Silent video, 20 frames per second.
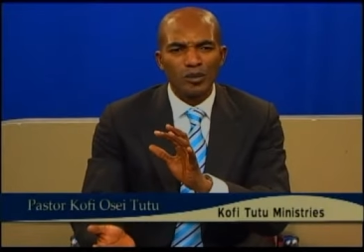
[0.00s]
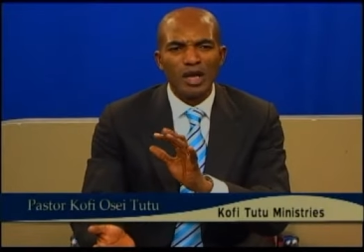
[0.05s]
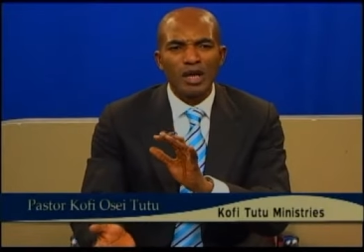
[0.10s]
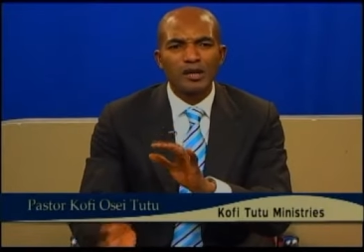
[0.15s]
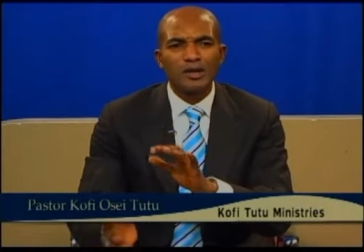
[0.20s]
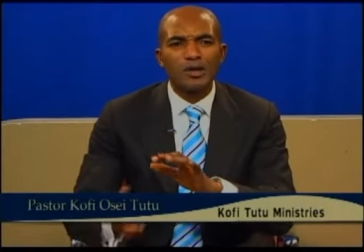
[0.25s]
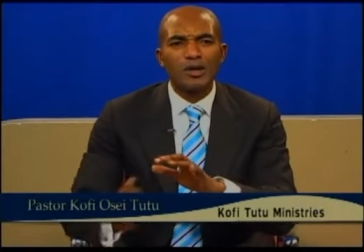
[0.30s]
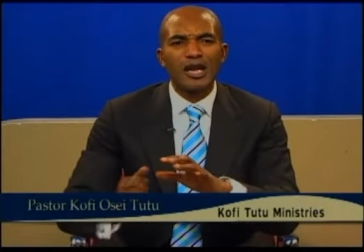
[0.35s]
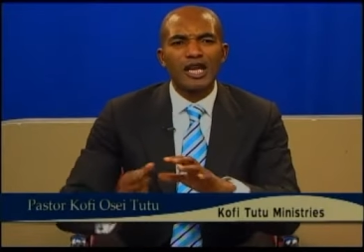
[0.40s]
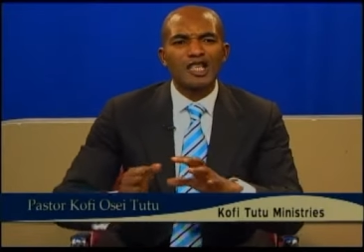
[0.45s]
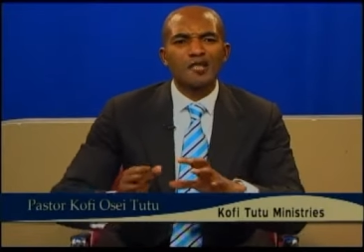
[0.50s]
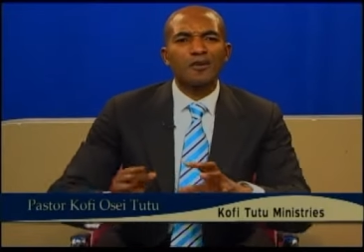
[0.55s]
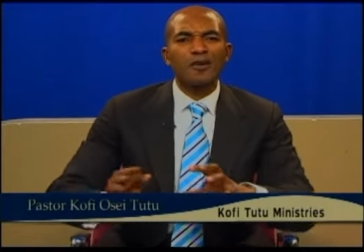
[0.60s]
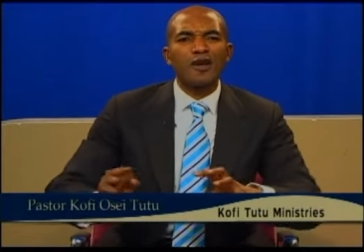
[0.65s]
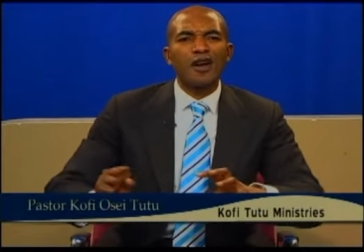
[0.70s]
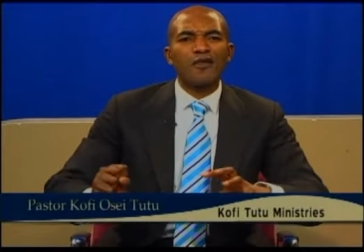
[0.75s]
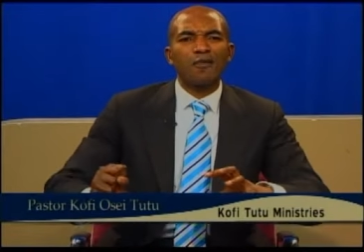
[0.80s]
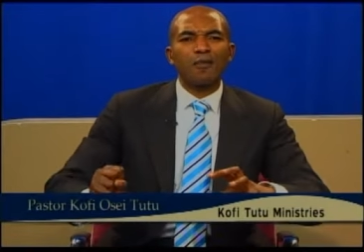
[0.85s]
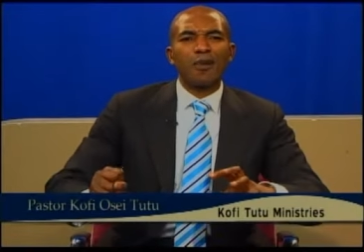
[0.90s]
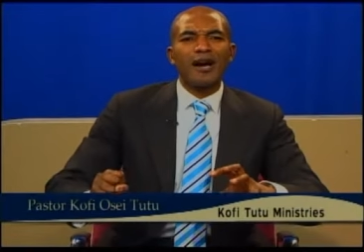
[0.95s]
See, the
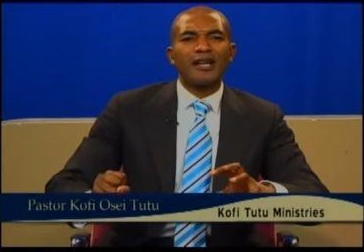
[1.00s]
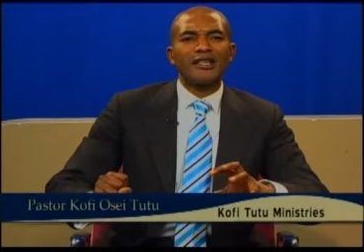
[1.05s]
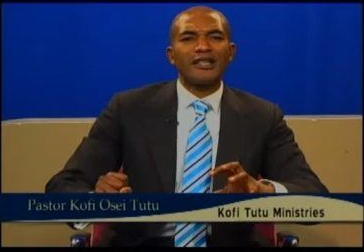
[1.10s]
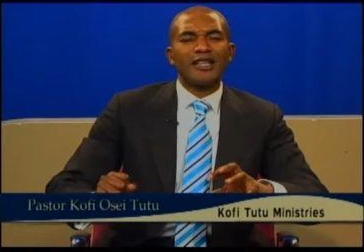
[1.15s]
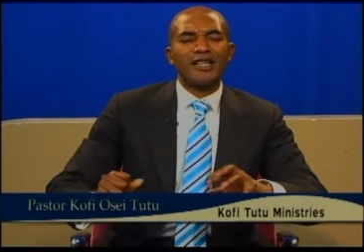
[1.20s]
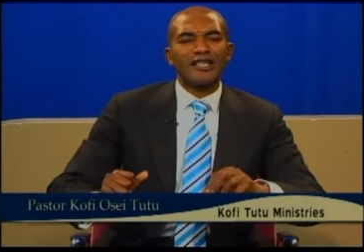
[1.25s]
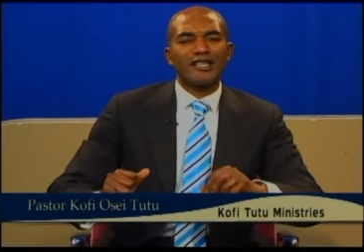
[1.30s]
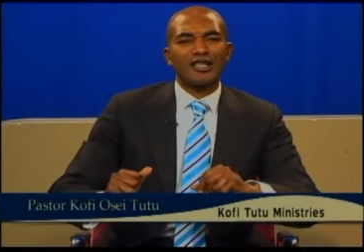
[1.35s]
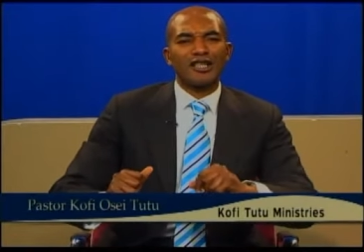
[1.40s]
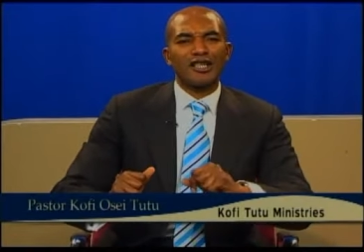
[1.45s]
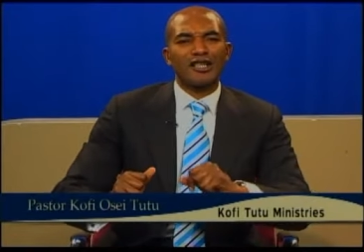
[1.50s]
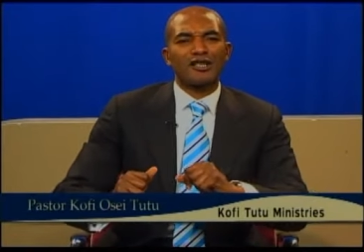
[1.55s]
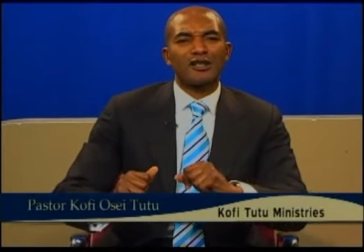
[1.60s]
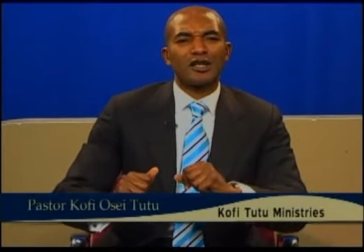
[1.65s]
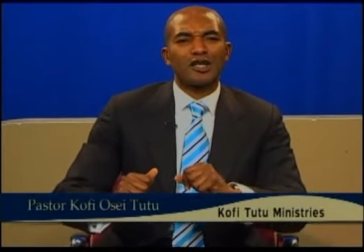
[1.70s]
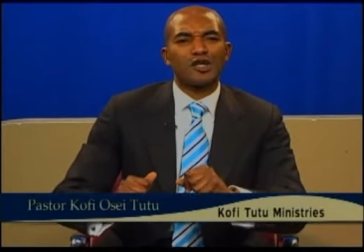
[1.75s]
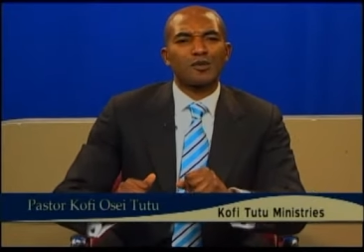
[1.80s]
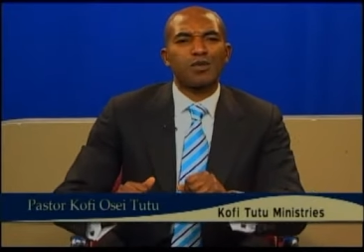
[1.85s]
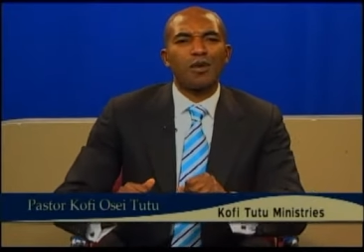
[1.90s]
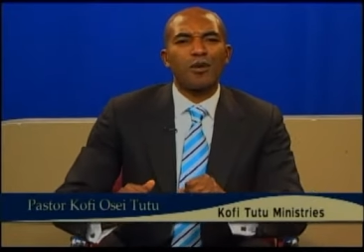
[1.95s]
spirit of bondage is
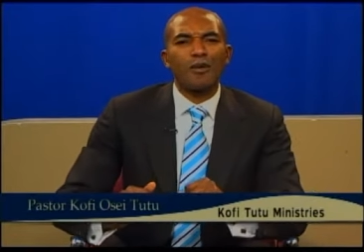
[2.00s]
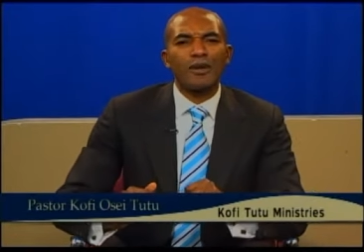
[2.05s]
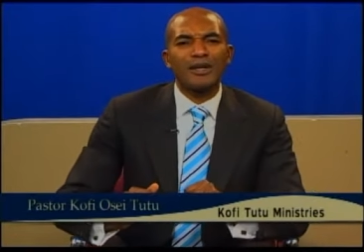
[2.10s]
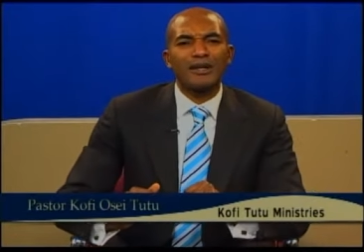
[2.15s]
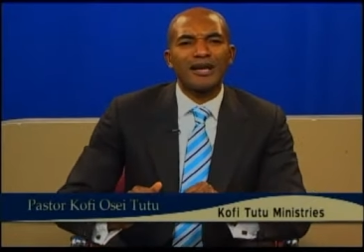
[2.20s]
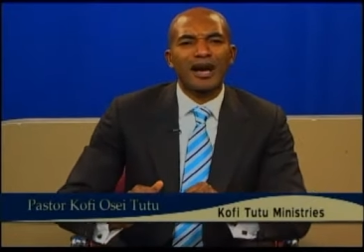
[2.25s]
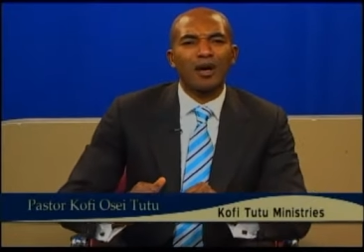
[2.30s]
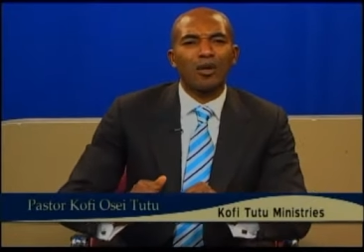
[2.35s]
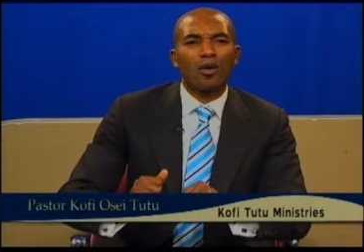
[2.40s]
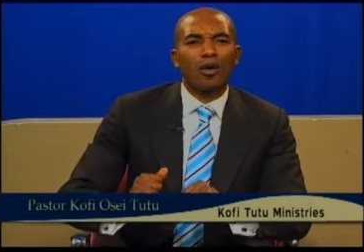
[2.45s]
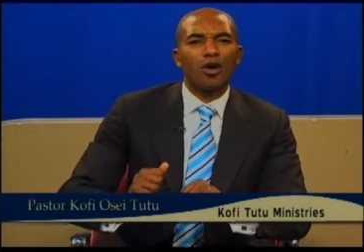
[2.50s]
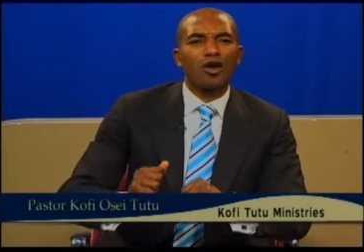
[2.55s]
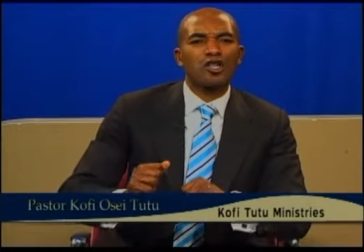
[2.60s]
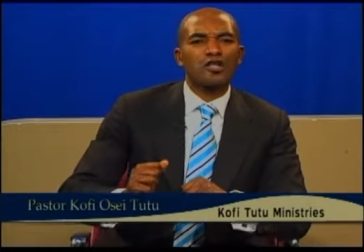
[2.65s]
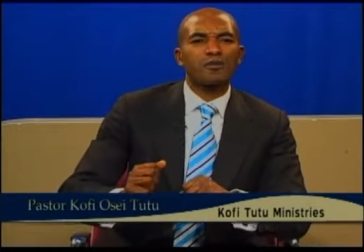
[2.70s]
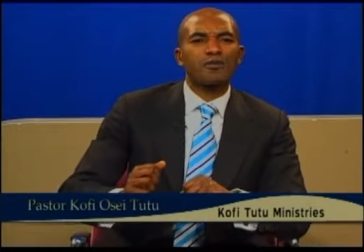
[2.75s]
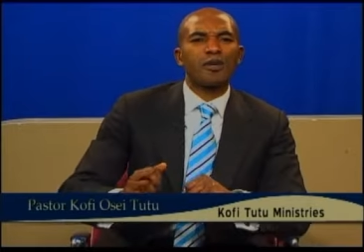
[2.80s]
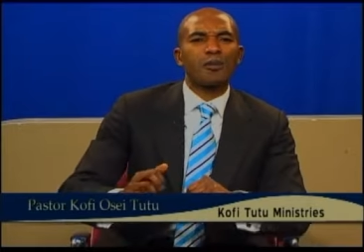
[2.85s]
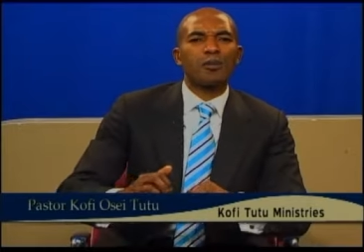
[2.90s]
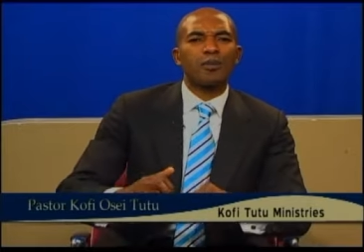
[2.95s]
the spirit that
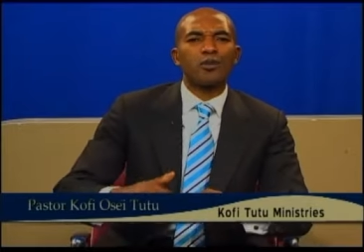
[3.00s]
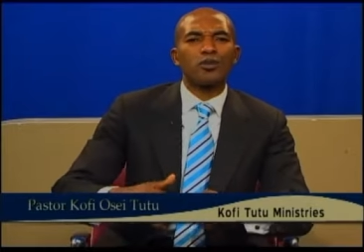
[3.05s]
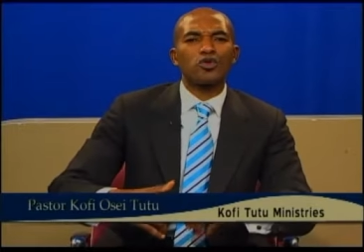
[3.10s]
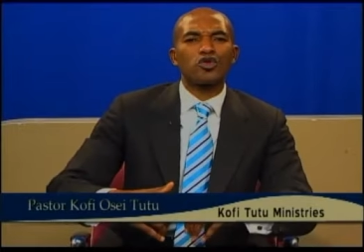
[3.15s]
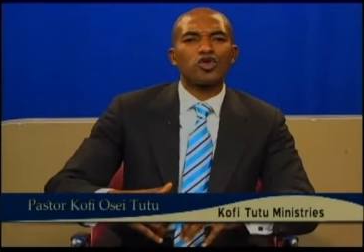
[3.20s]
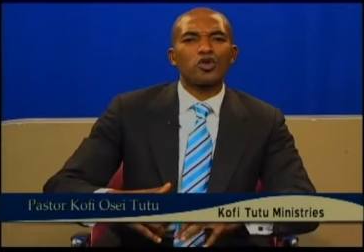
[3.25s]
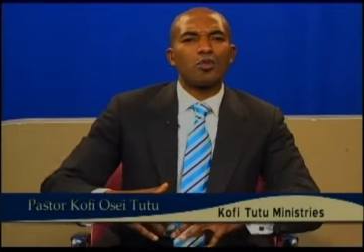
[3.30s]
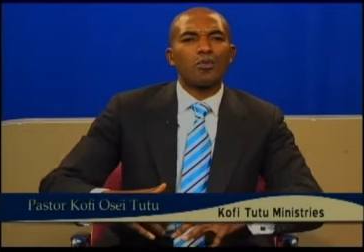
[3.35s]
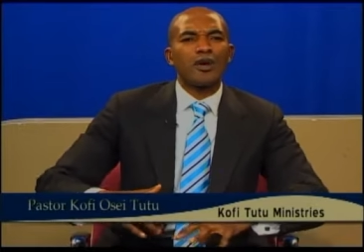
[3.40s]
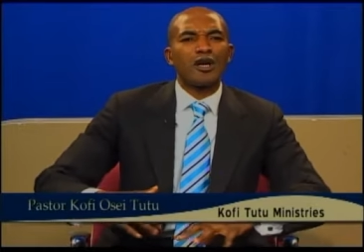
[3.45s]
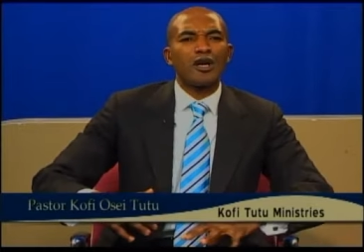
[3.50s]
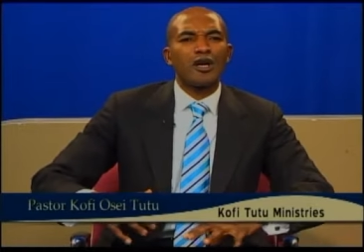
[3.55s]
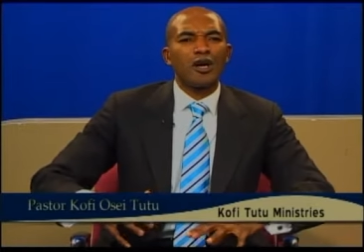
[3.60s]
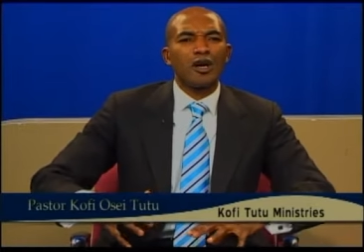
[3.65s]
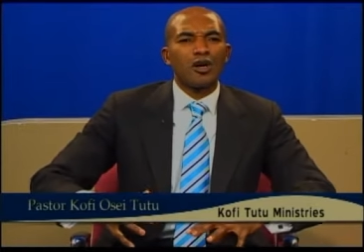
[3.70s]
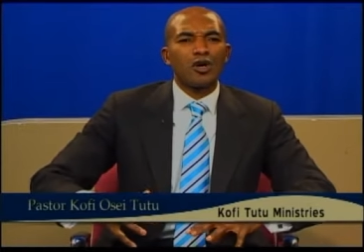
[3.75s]
causes people to be